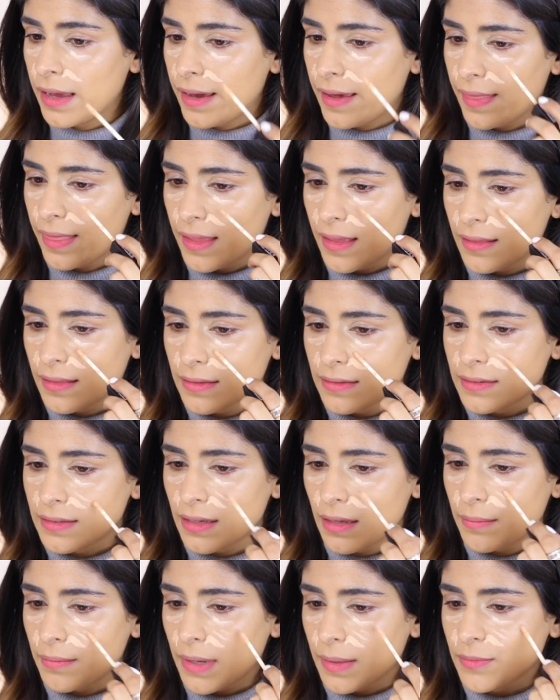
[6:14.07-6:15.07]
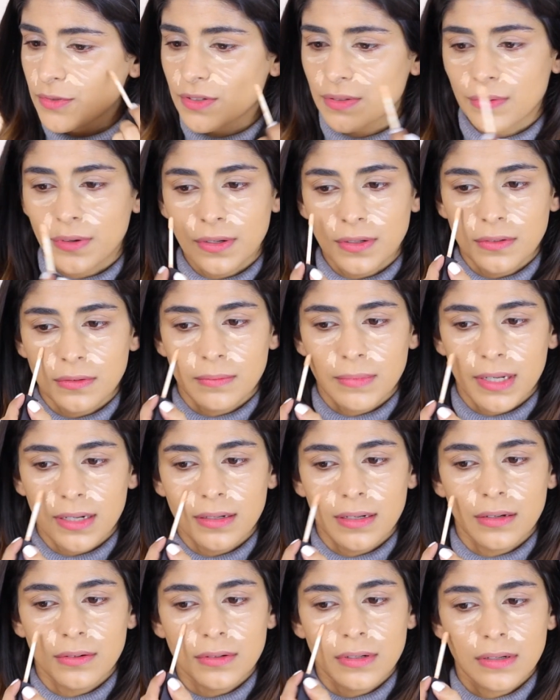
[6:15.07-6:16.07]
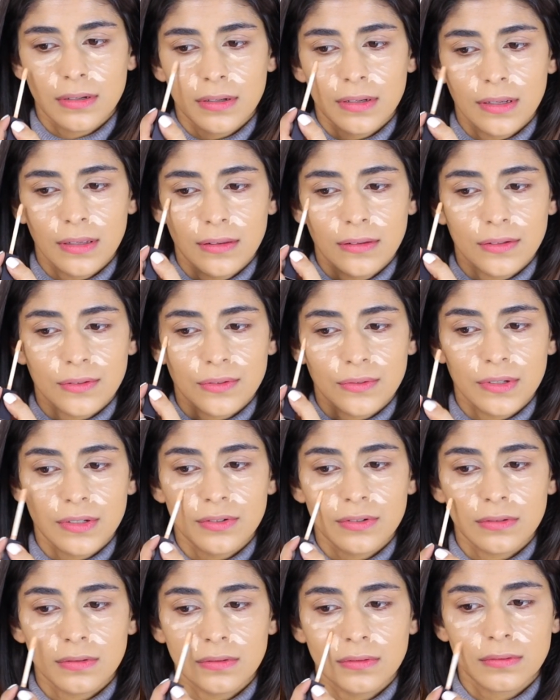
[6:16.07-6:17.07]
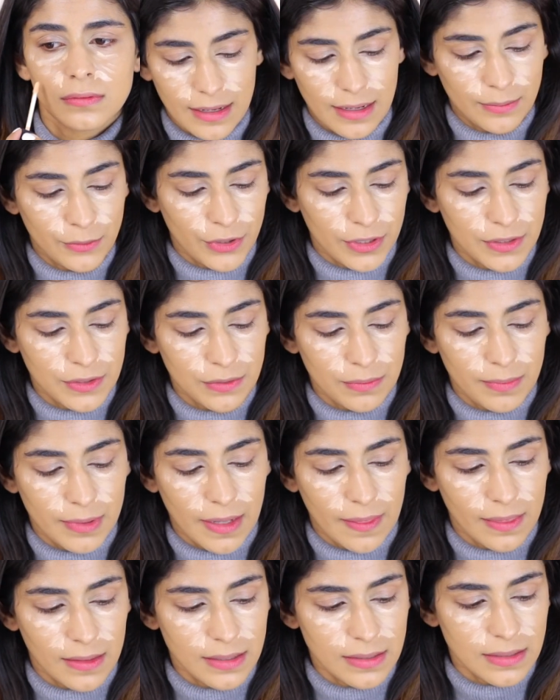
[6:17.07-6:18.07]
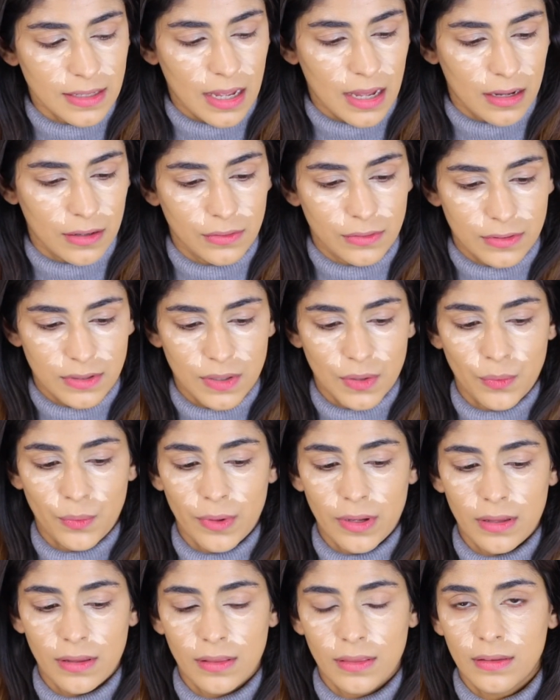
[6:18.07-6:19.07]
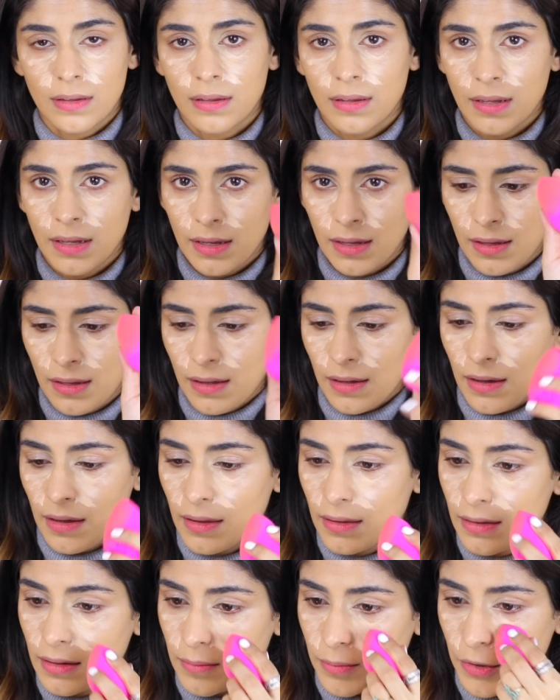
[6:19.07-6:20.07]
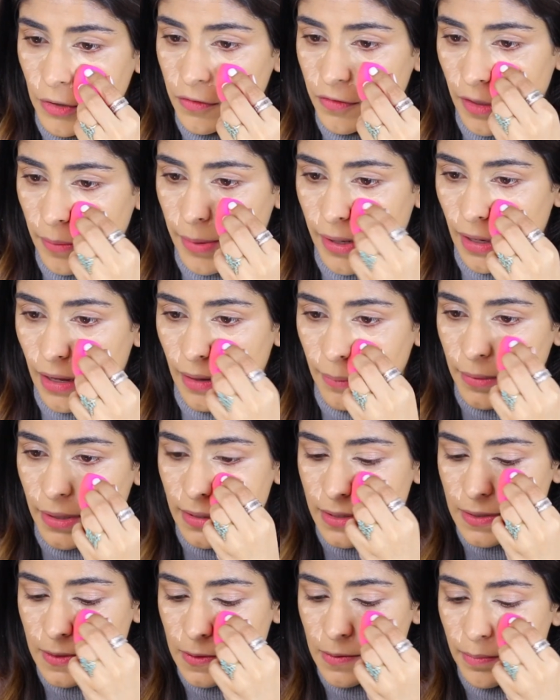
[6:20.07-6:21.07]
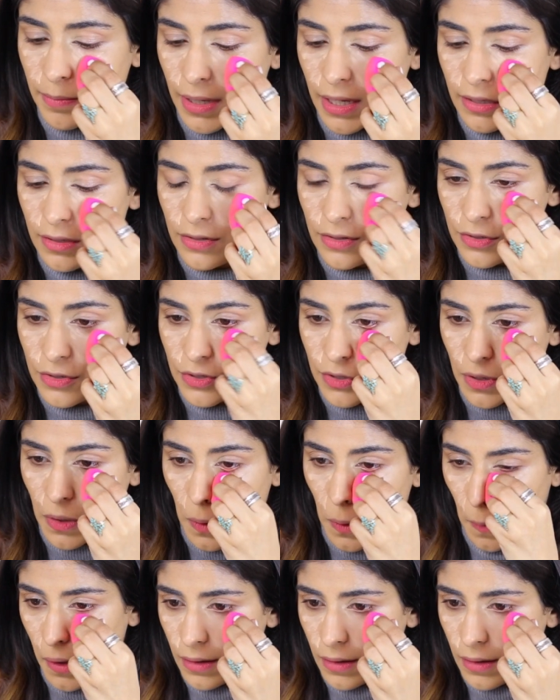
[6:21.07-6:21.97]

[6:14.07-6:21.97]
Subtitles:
And then some I'm just going to blend out in this region. I'm going to blend this out with the Beautify by Amna sponge.